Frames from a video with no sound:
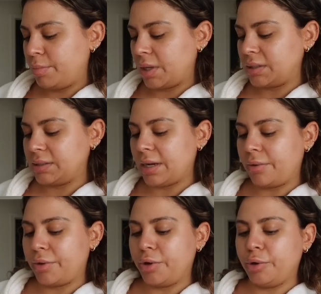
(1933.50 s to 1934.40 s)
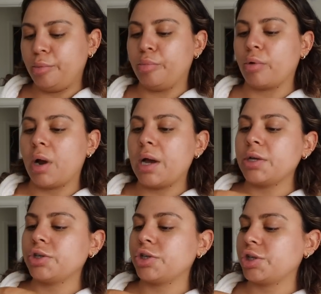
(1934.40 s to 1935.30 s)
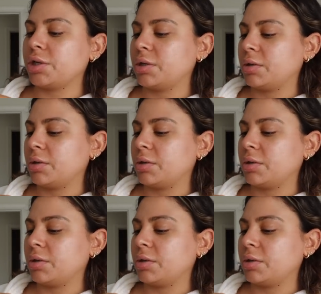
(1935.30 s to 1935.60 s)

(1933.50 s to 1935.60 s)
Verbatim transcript: Bust out the new brush.